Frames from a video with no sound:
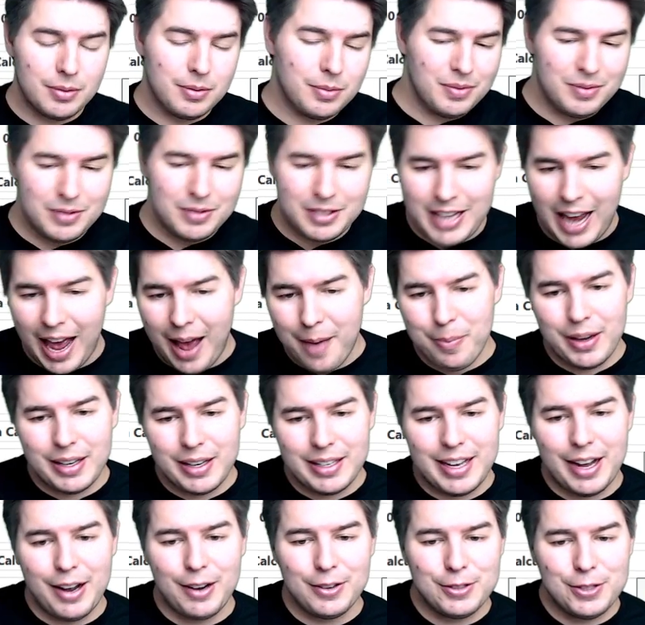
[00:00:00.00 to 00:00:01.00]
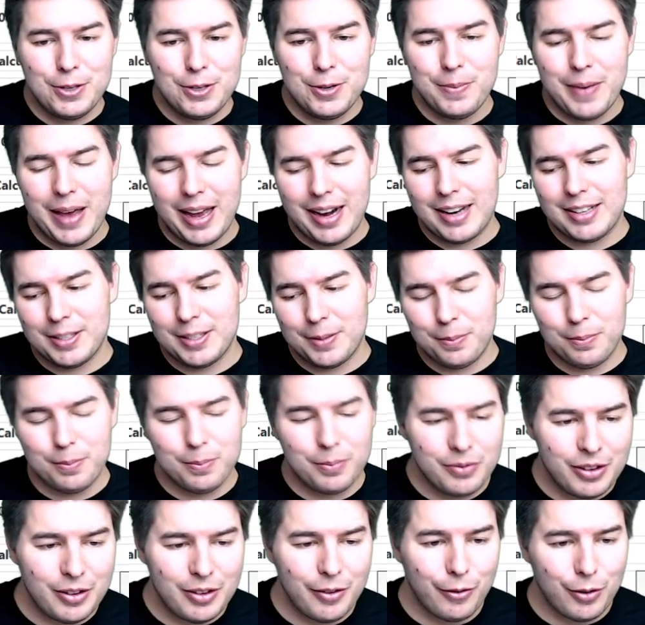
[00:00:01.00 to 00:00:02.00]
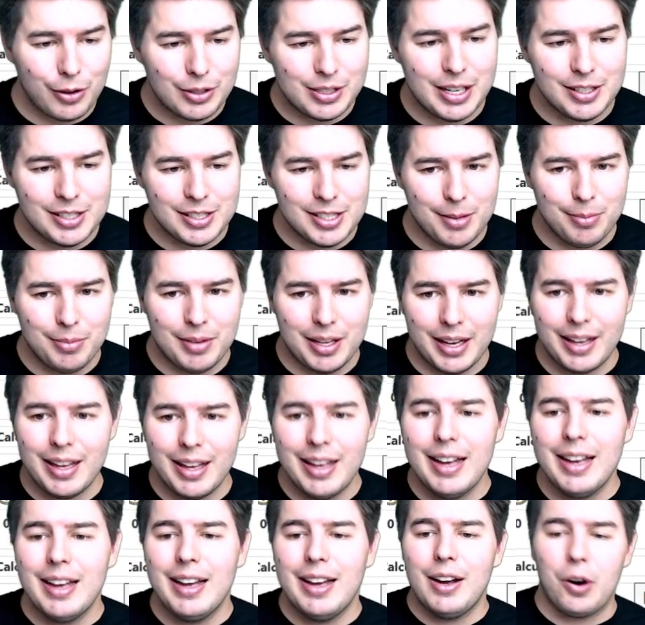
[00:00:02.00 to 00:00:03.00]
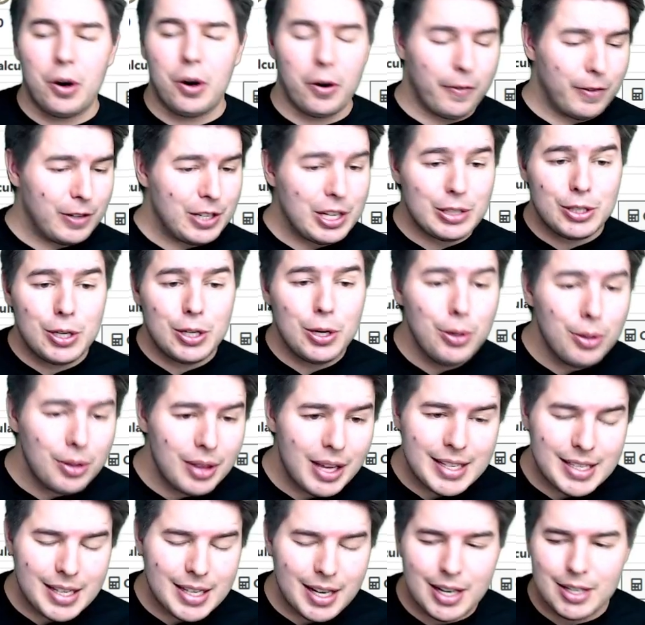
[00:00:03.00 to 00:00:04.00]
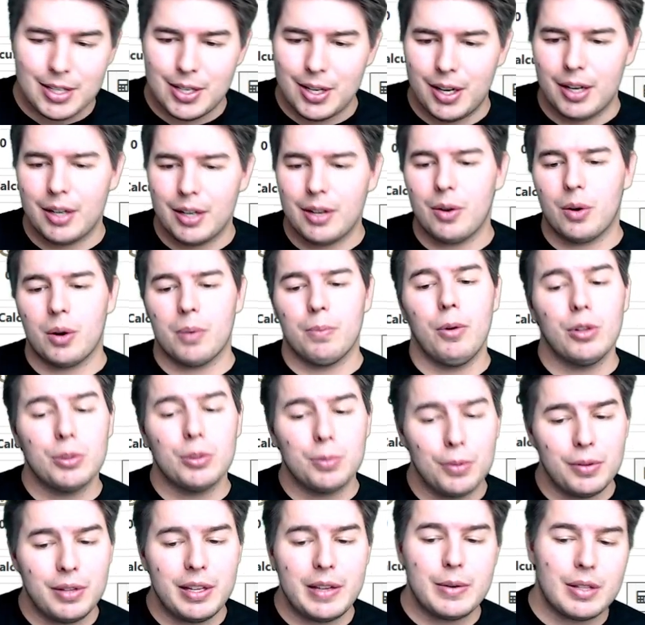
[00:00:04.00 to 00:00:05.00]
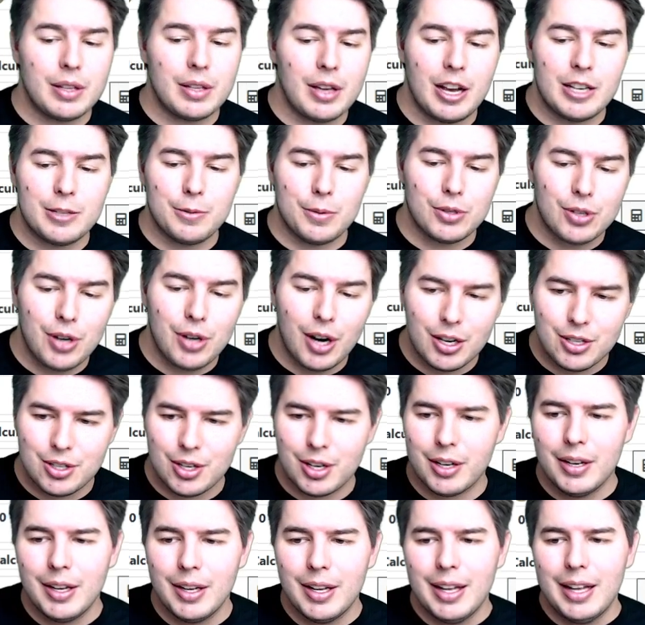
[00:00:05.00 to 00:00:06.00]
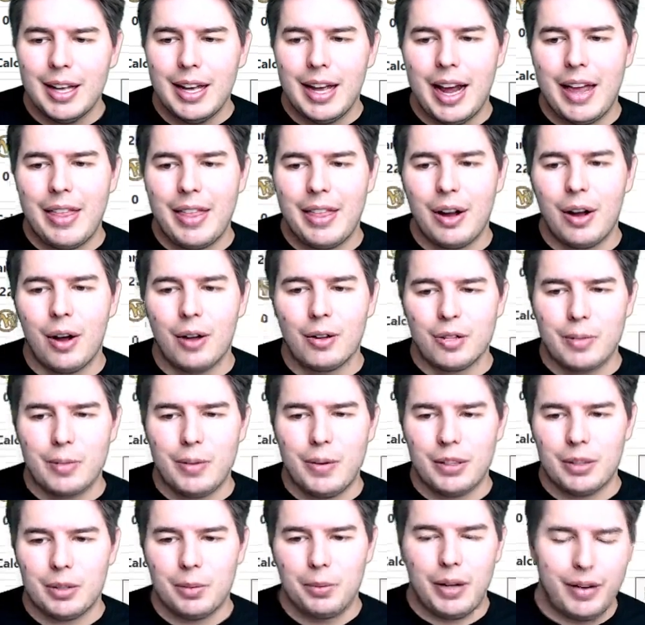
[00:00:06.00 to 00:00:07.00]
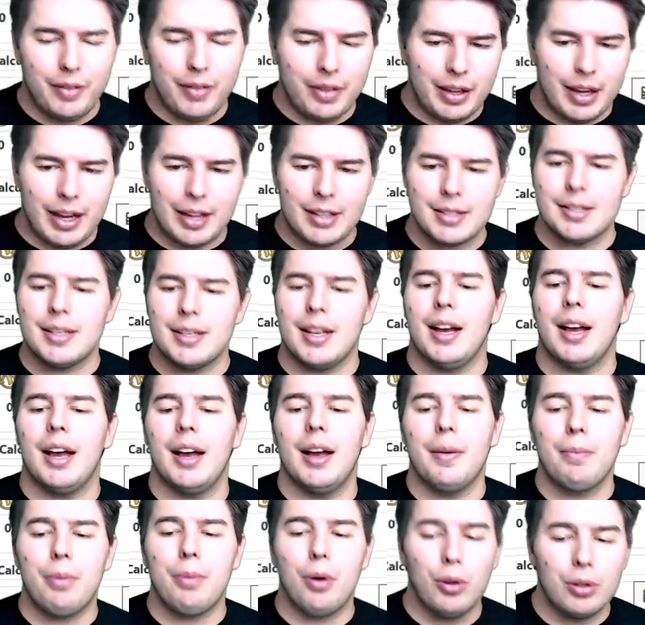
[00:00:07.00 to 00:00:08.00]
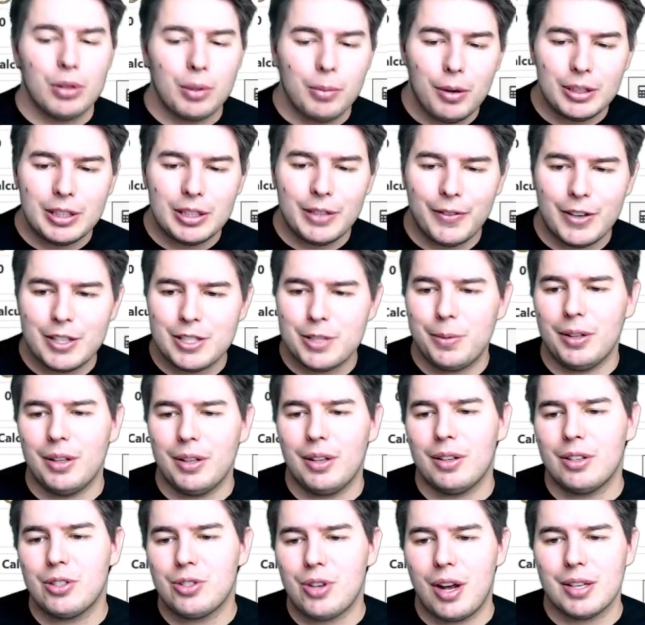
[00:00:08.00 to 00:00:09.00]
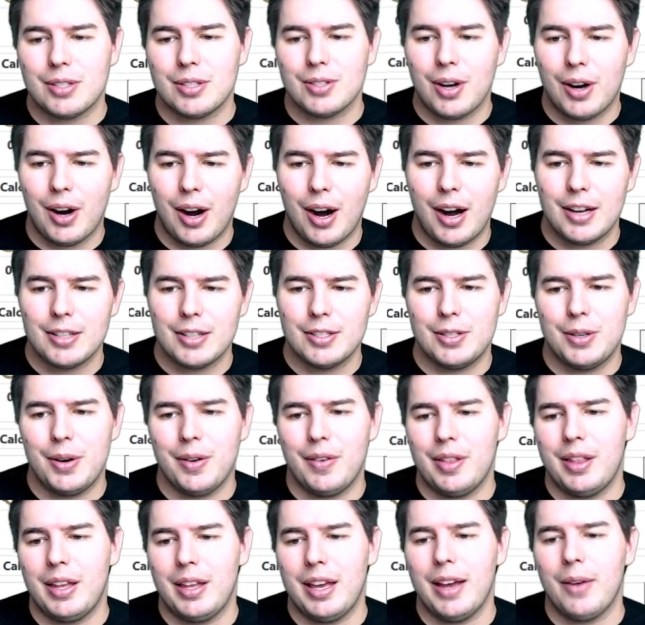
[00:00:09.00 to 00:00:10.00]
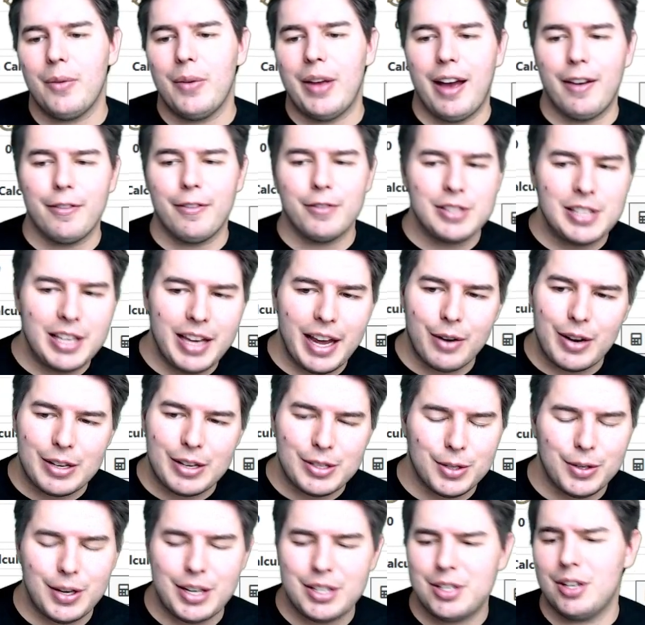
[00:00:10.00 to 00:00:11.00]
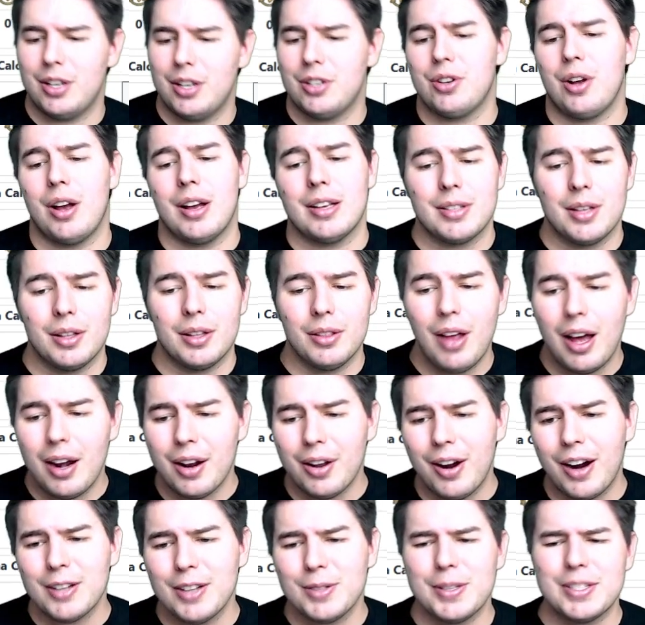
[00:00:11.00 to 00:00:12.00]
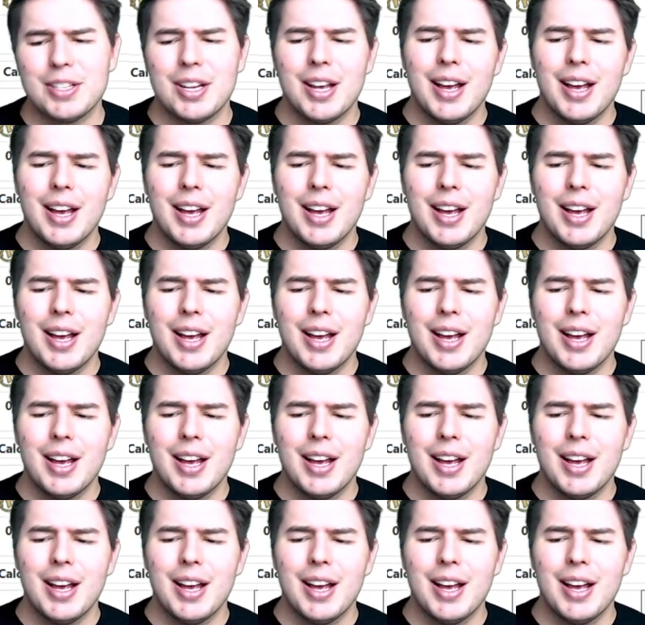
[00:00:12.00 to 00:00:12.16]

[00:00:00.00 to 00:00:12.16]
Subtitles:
tapping down 2 mana to foretell something, or foretell 2 things on a turn, or multiple things with Cosmos Charger, and then also be able to play everything else. Behold the Multiverse, be able to draw us cards, do everything. We have Seagate Restoration to draw us a lot of cards, which